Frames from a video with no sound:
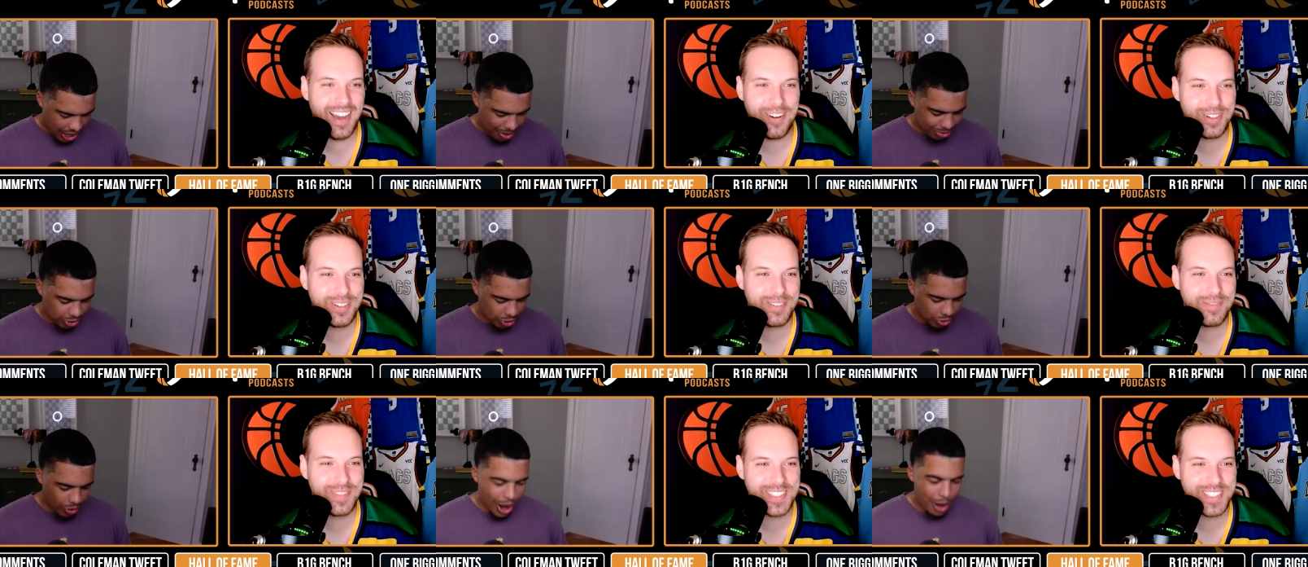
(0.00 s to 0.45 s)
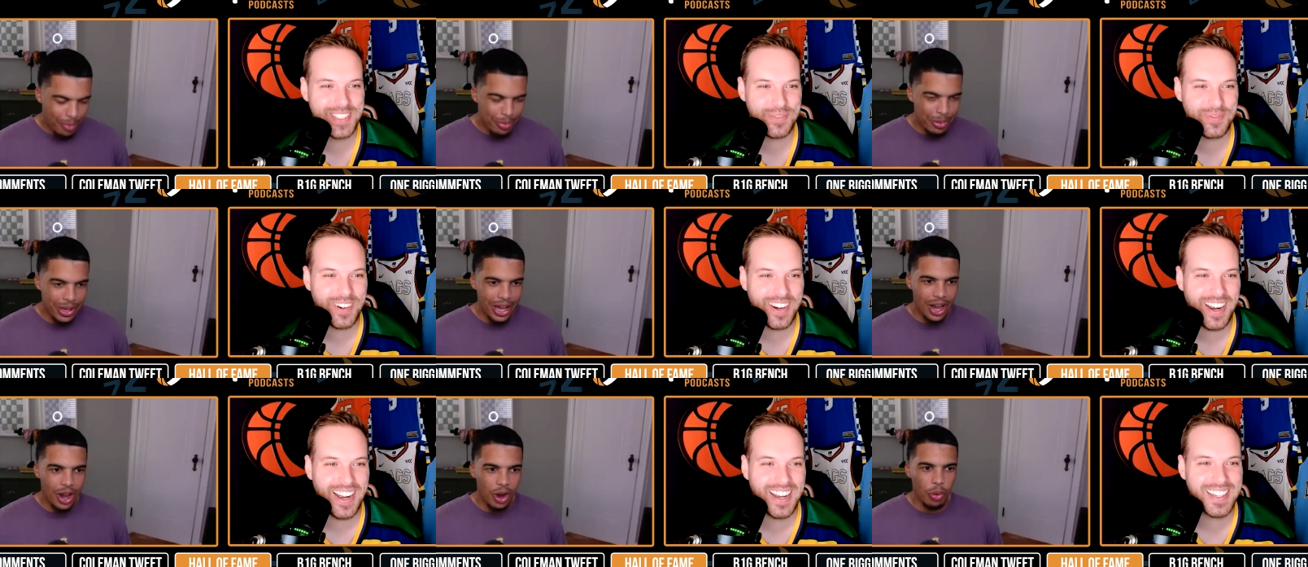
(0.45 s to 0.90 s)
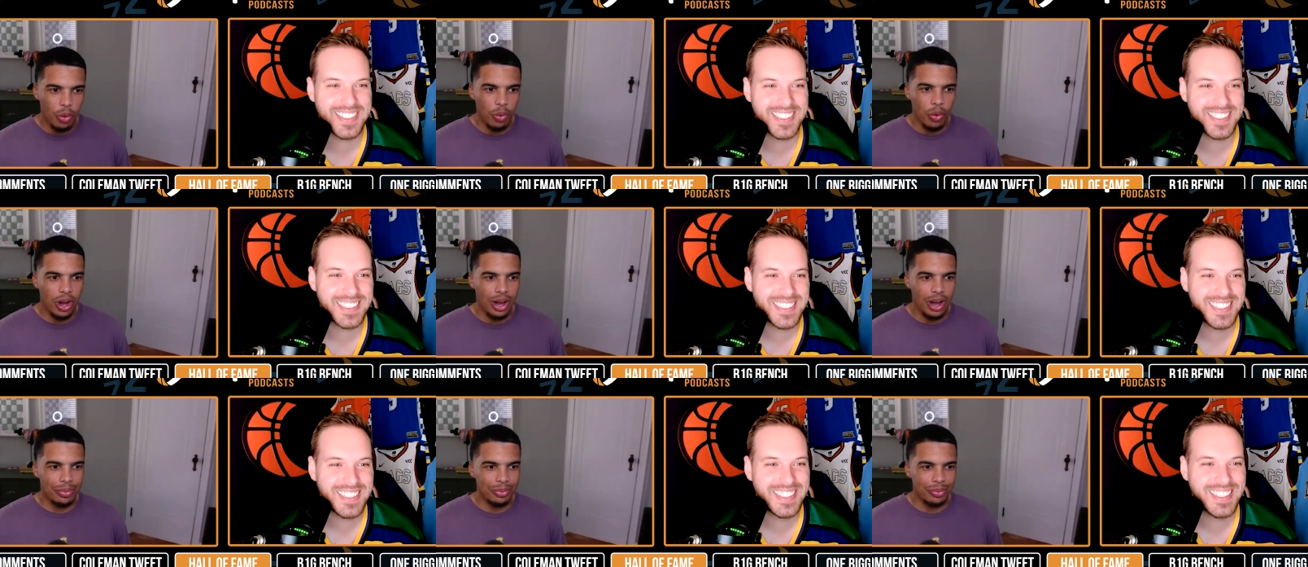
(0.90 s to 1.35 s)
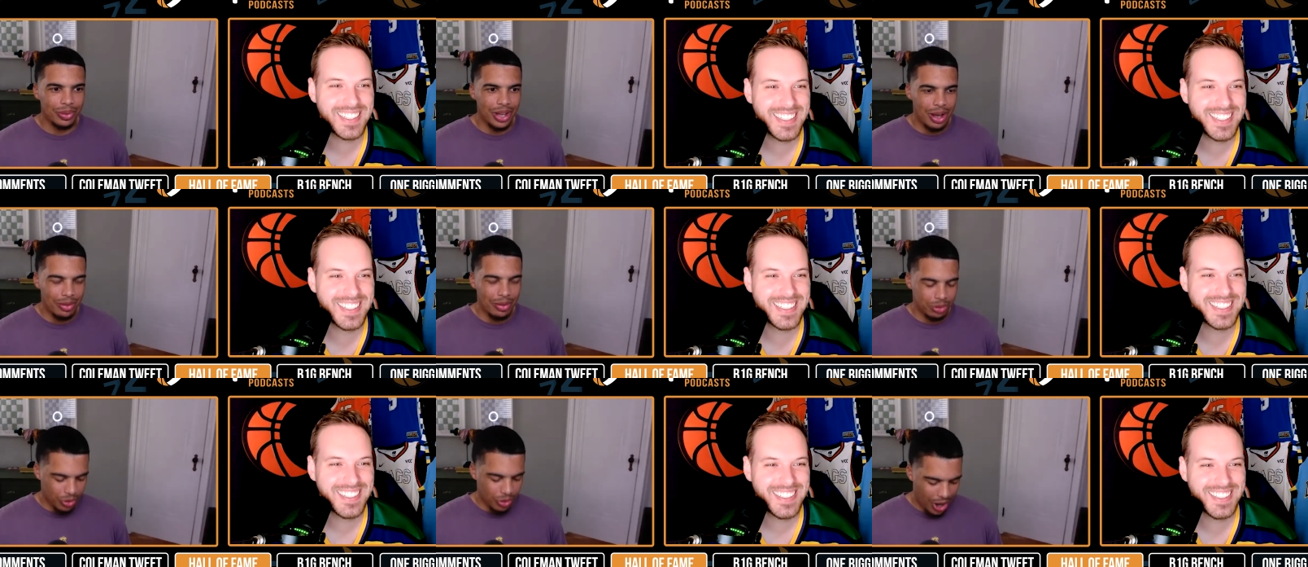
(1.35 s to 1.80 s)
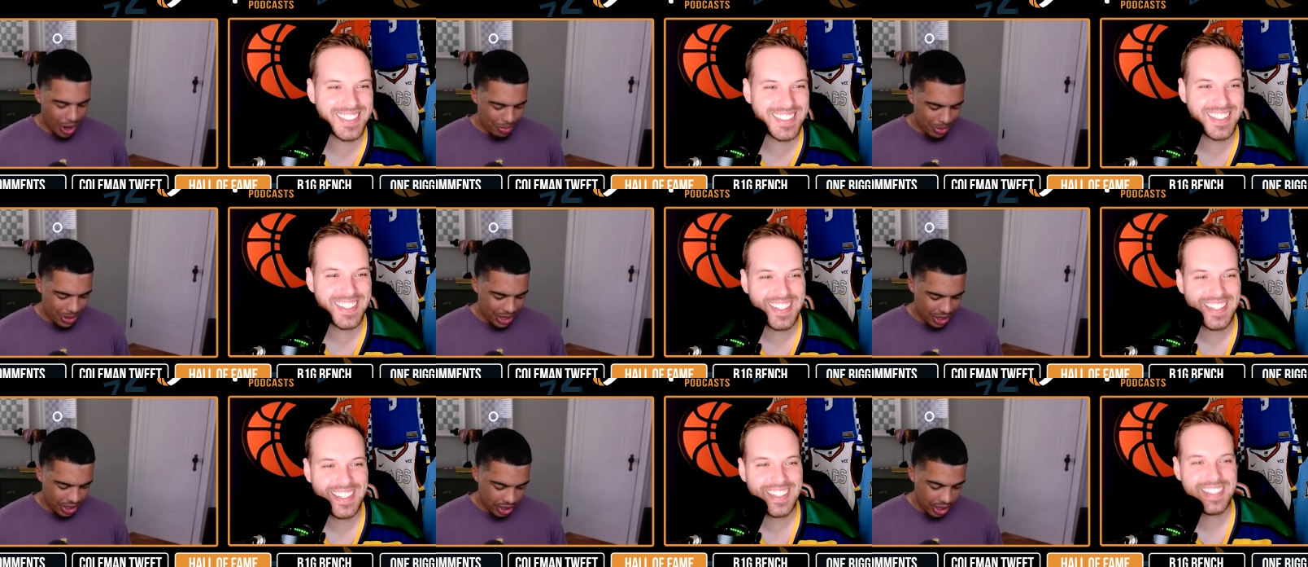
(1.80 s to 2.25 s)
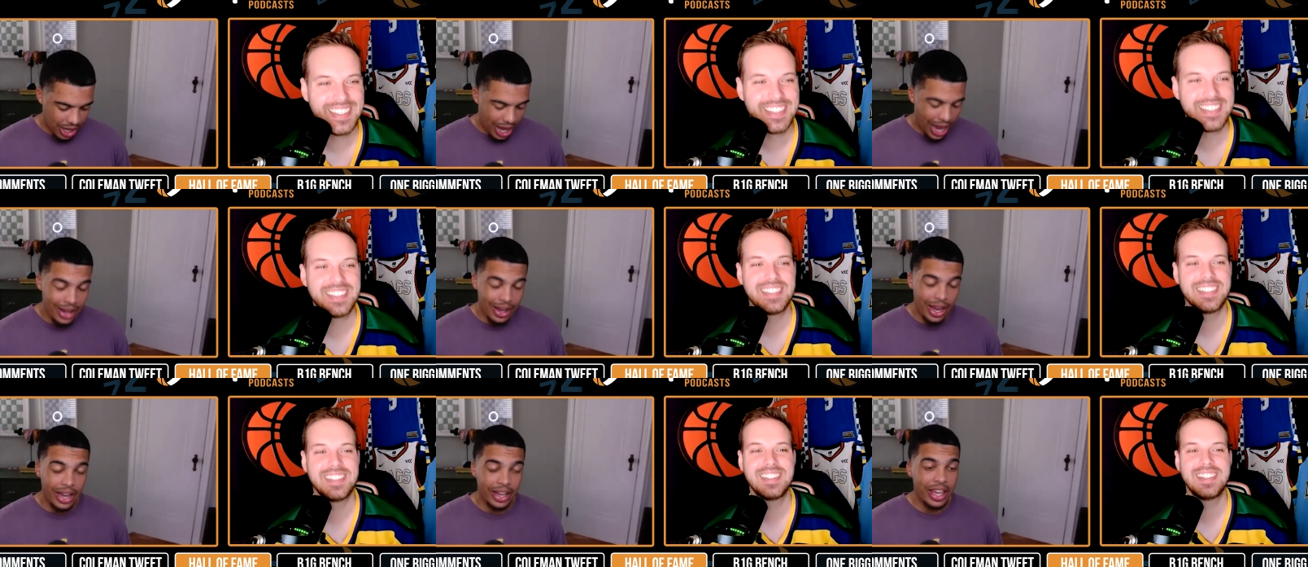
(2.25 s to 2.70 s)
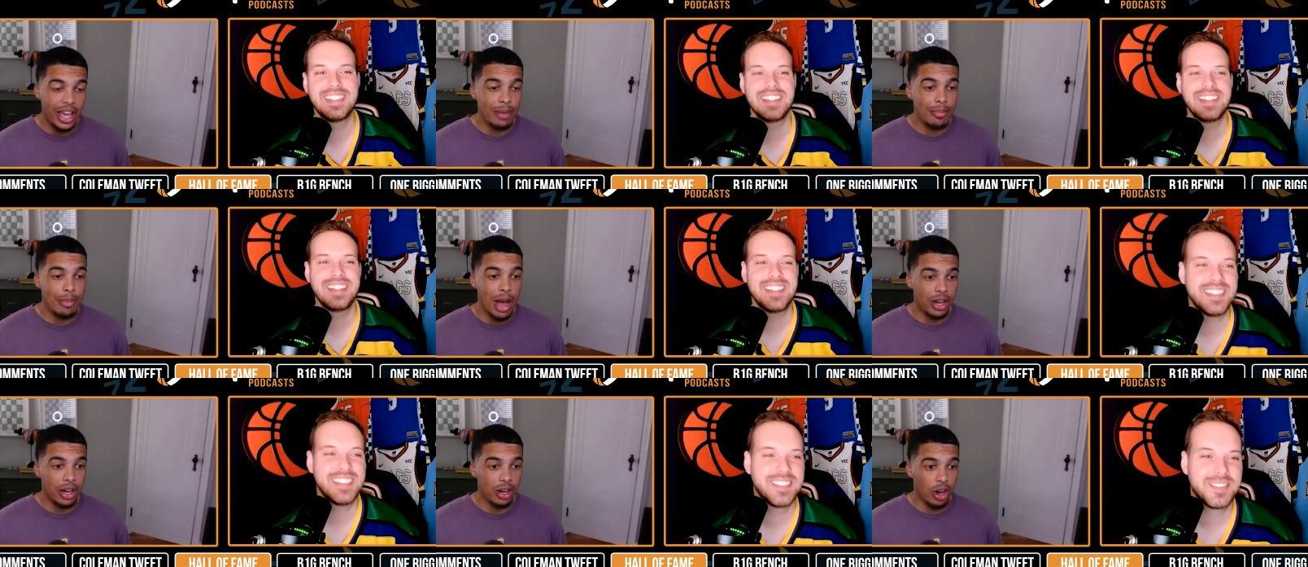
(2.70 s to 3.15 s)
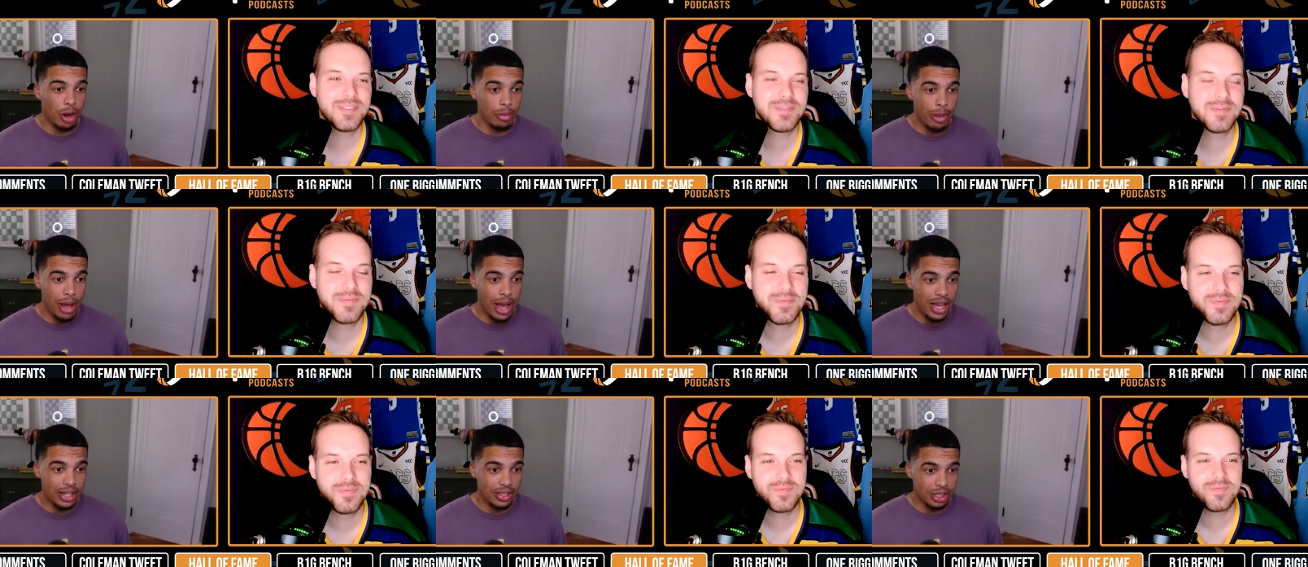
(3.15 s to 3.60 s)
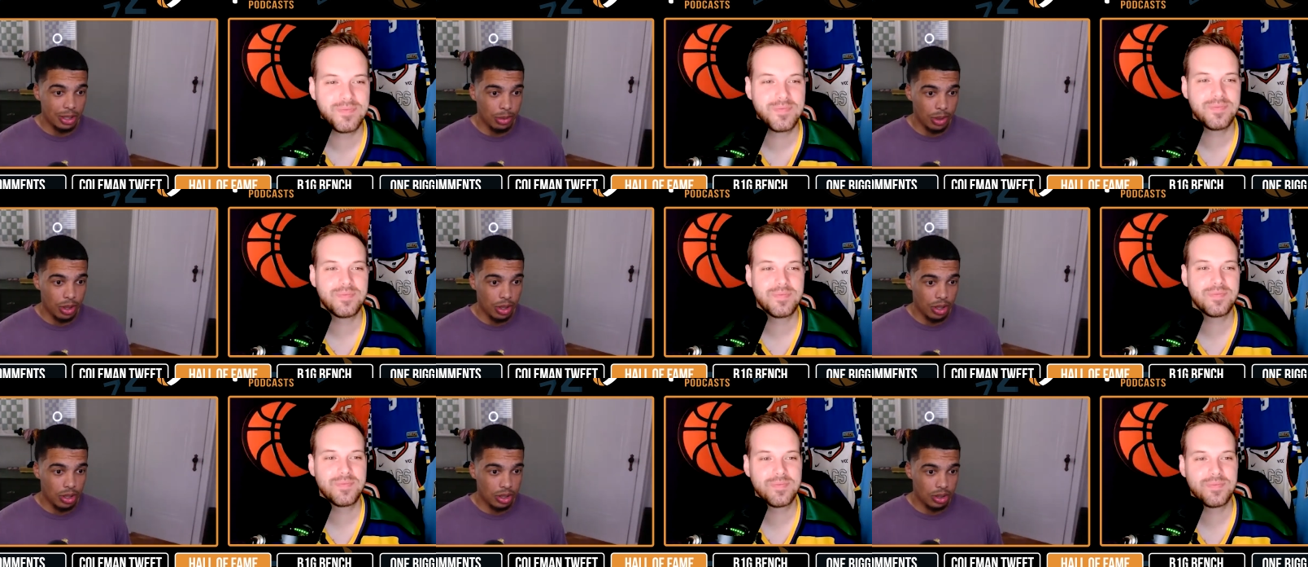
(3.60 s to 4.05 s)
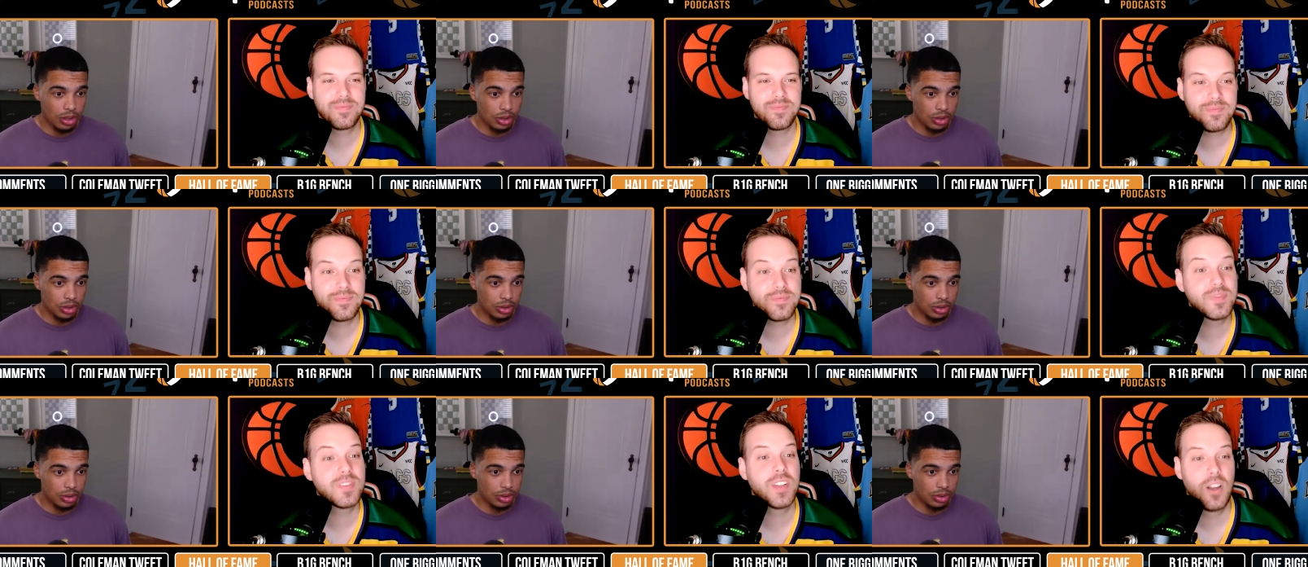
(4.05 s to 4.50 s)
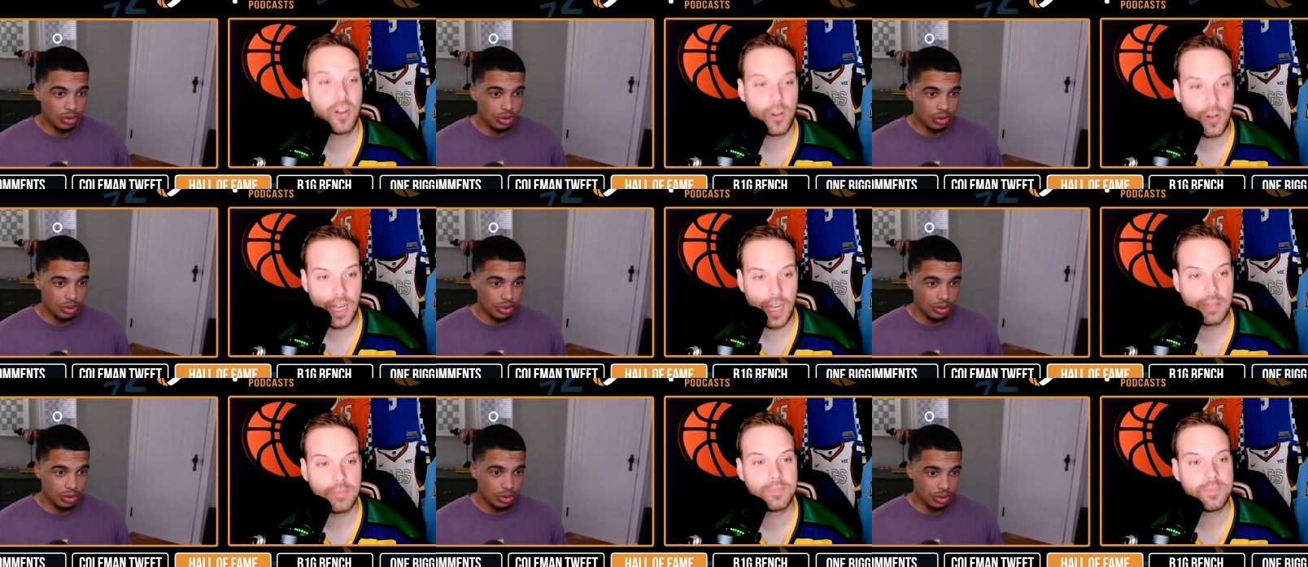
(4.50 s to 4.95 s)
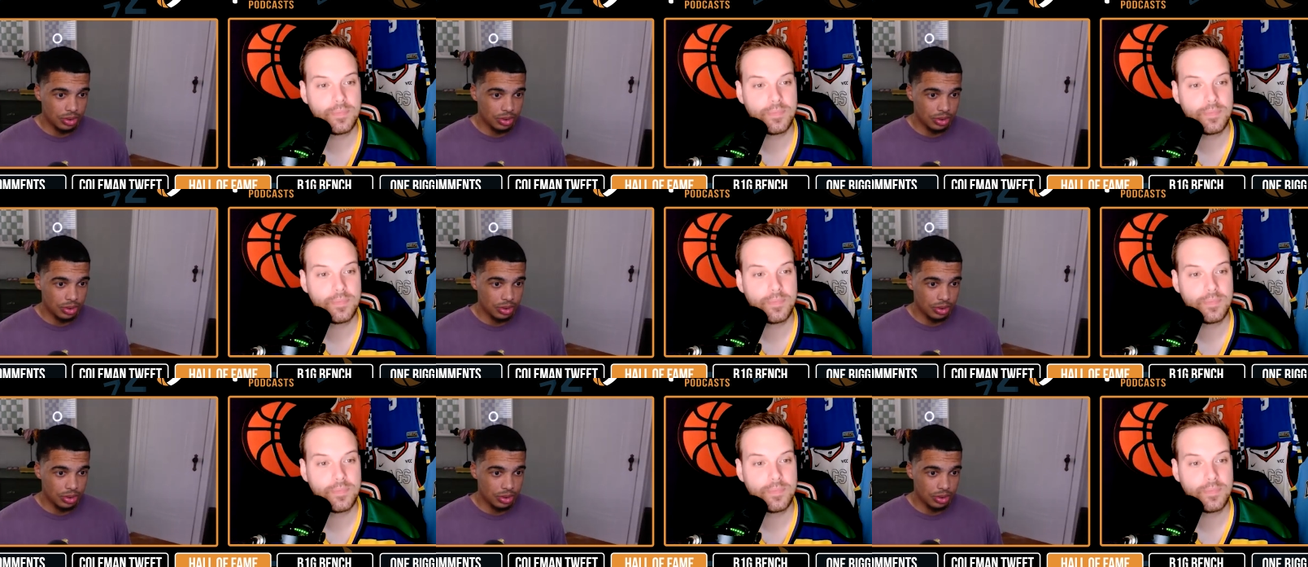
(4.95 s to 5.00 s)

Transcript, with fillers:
Speaker 1: I'm swapping out. I'm swapping. I, I kept mine all basketball. Okay.